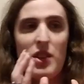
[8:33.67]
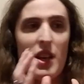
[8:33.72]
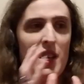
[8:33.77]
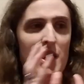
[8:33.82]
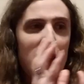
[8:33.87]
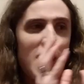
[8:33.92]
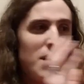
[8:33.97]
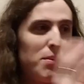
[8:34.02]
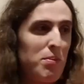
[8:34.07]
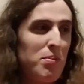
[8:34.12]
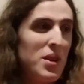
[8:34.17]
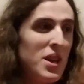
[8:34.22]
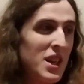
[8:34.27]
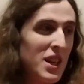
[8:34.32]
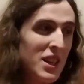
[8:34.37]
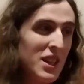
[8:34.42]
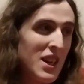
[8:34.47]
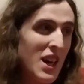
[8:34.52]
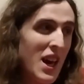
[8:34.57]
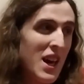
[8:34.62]
say that
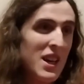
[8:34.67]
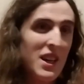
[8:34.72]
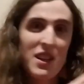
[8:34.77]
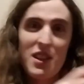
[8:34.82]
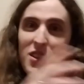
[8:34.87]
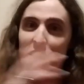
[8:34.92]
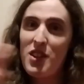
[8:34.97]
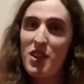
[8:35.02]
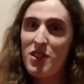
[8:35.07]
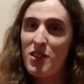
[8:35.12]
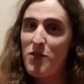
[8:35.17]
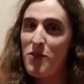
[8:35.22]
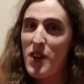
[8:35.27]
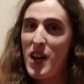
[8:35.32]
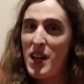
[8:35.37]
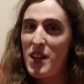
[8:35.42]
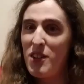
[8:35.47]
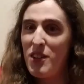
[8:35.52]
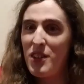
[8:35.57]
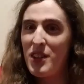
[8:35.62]
being gay can
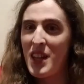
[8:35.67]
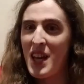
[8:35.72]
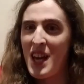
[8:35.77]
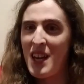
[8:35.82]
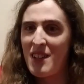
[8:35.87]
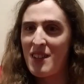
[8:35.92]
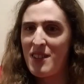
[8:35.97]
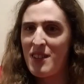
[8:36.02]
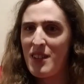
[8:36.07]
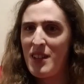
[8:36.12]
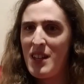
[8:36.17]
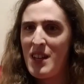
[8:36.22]
justify all that.